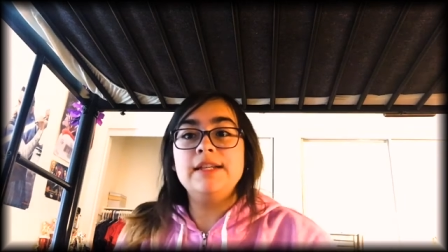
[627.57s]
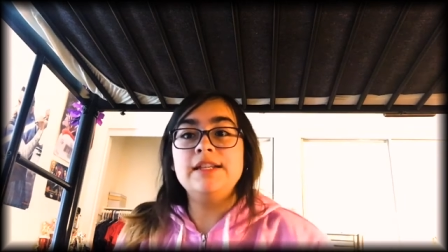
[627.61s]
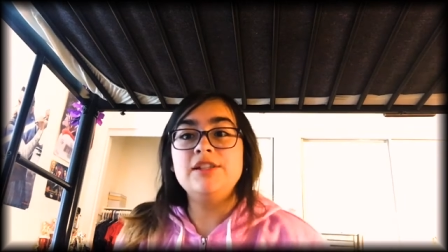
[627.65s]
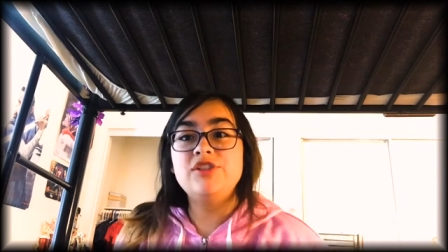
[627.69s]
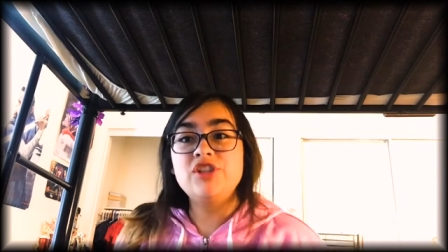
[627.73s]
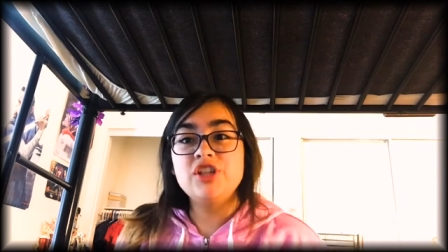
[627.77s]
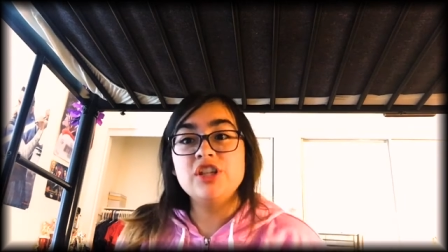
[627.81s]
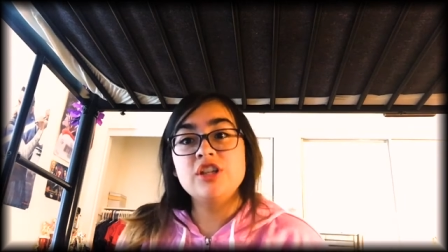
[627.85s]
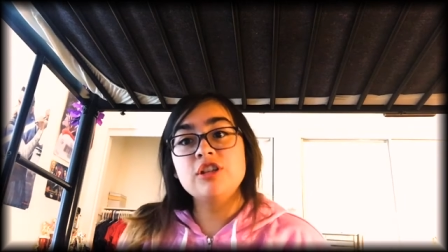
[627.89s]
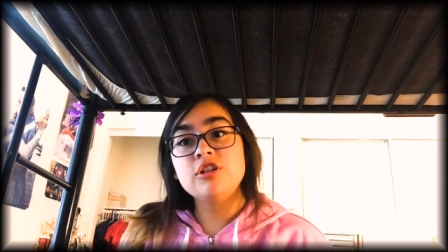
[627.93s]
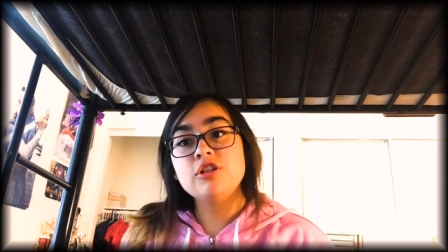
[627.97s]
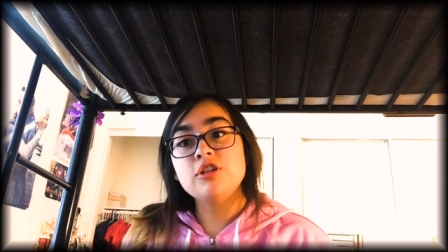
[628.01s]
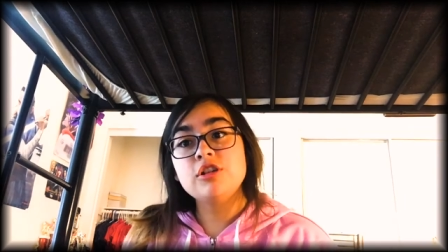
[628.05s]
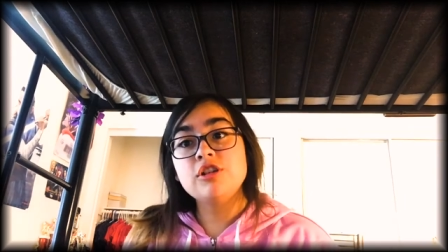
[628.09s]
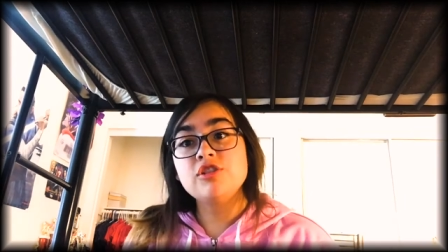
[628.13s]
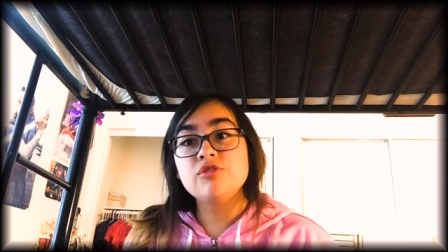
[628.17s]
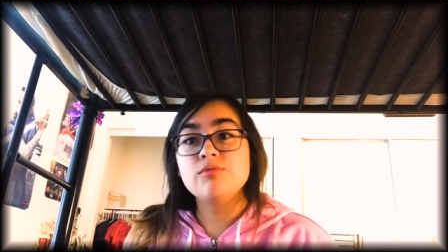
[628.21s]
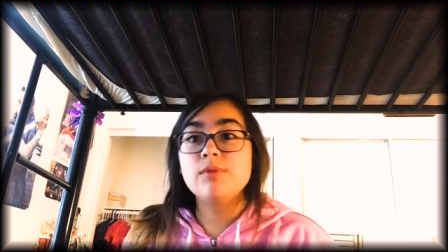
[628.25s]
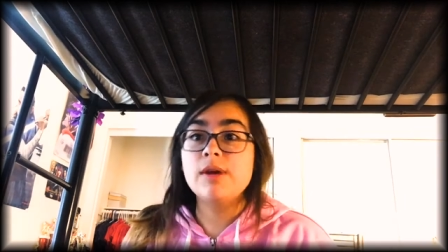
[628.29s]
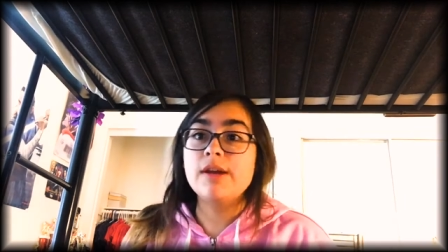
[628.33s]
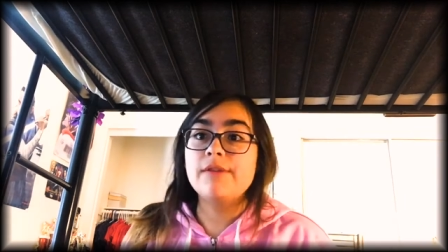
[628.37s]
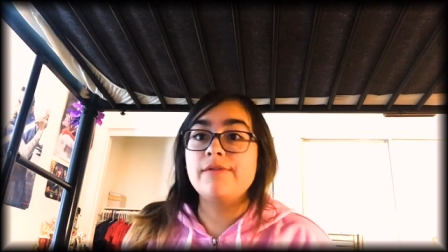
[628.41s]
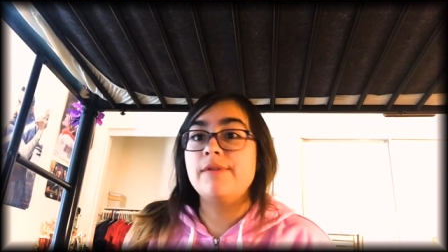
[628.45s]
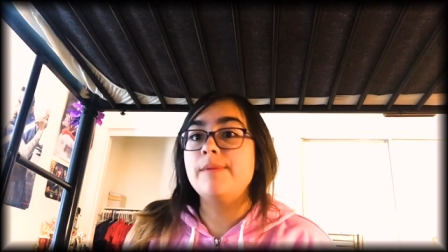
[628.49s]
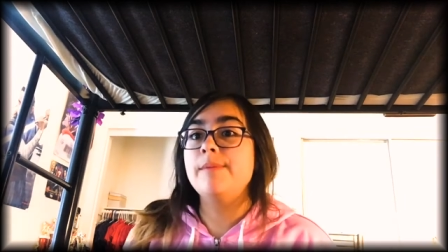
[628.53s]
He cheated on his
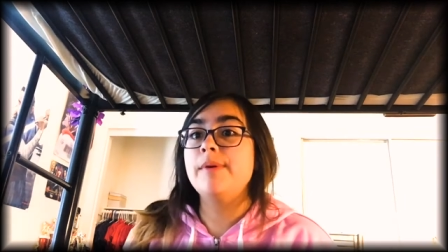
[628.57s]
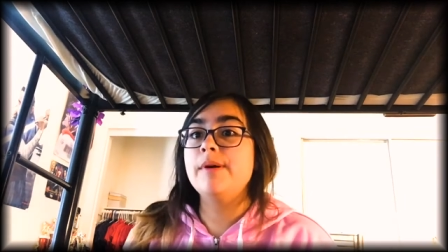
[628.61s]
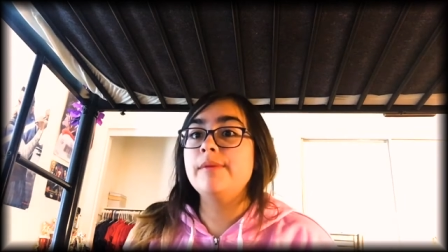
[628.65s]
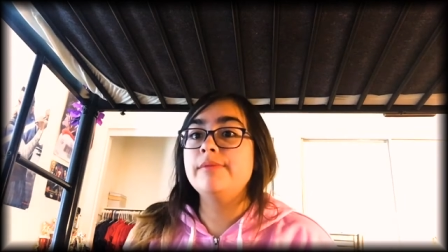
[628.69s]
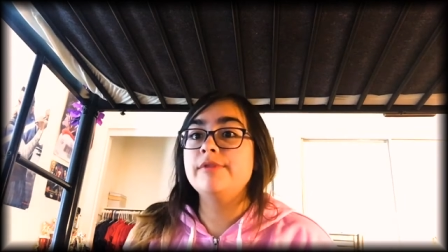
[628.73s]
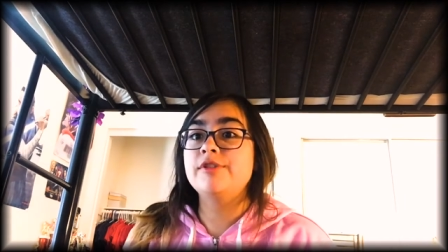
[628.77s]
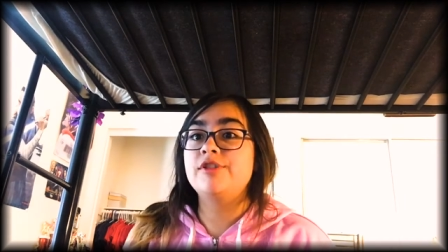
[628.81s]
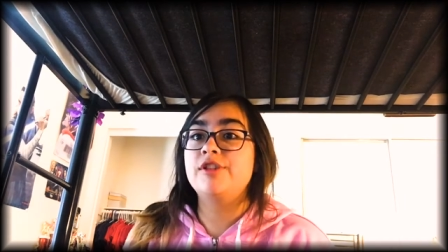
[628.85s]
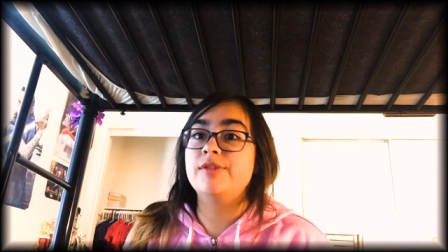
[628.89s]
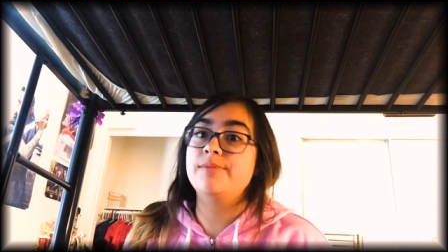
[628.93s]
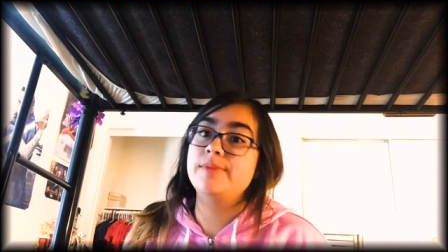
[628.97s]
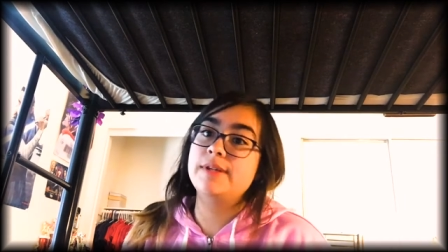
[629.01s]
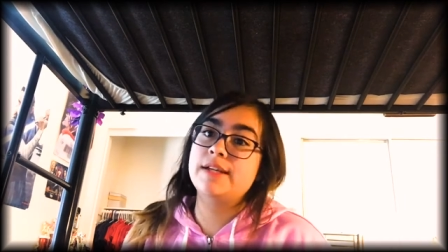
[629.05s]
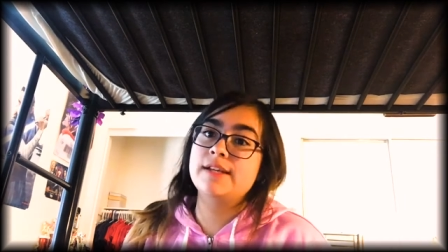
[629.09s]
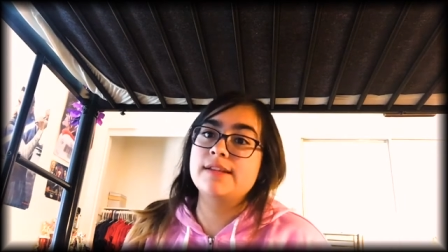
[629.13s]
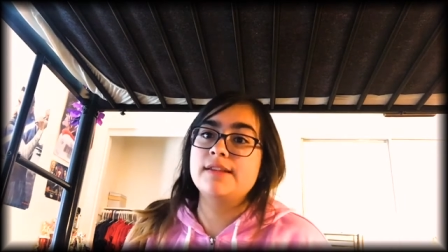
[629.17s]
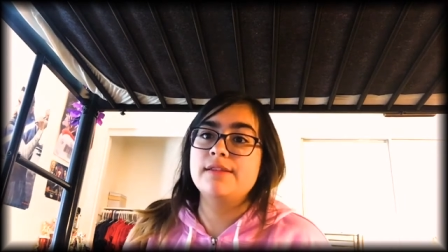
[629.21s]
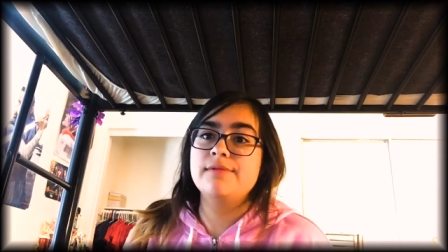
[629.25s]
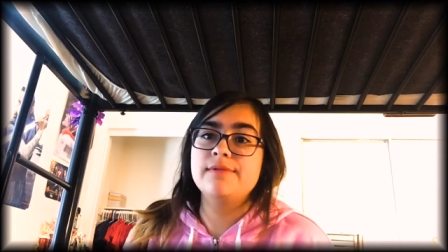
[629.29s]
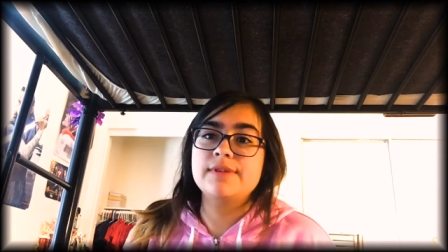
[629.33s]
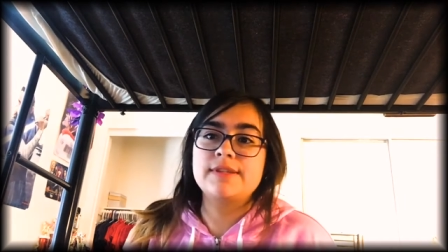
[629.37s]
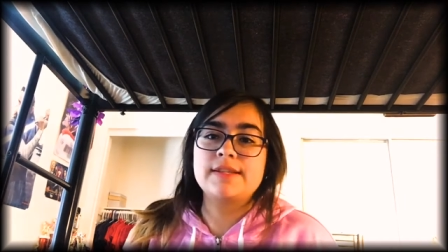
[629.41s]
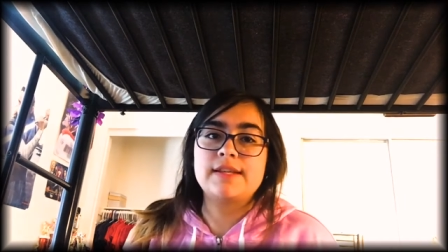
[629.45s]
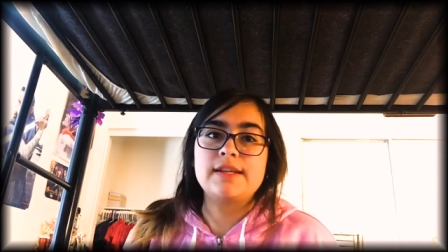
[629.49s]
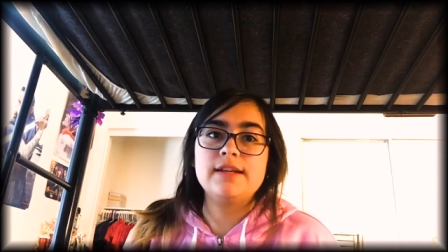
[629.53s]
wife and published it because
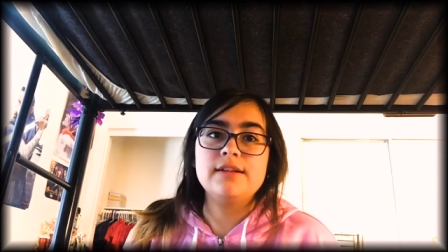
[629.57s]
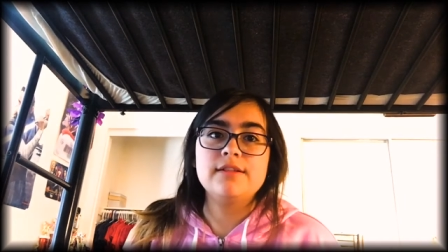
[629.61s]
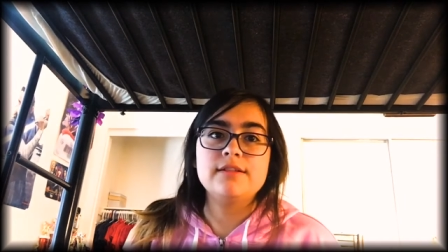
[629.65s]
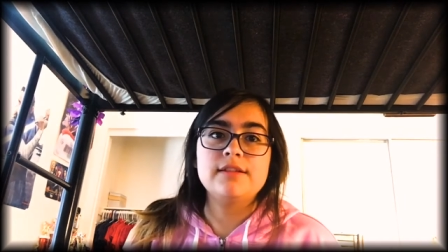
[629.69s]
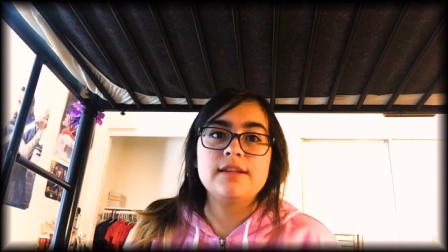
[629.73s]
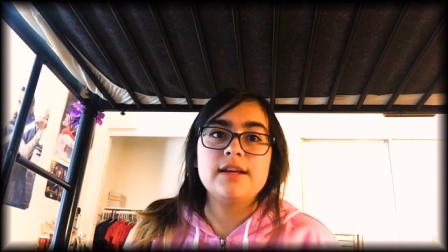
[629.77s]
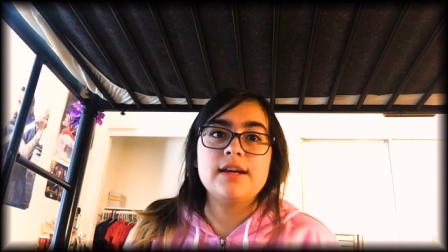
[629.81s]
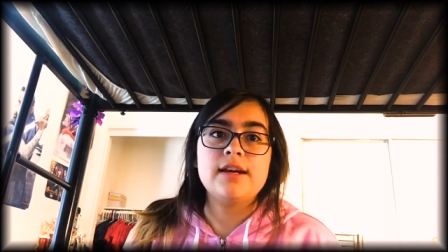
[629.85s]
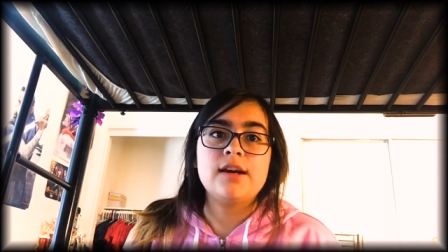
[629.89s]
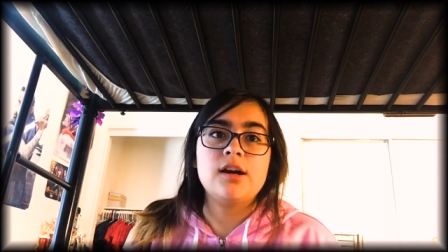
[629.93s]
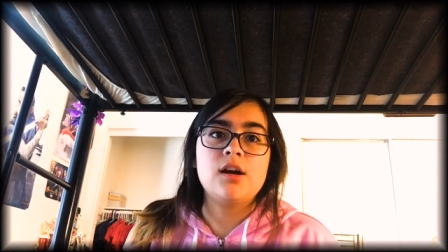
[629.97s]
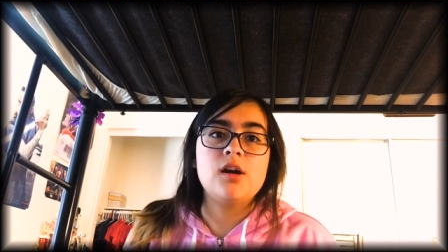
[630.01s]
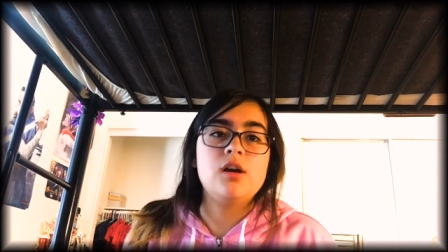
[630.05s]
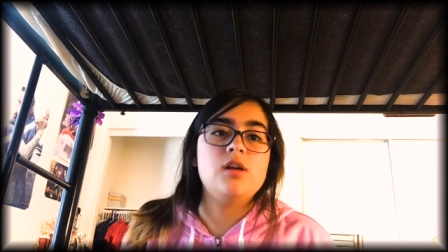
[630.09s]
he was scared that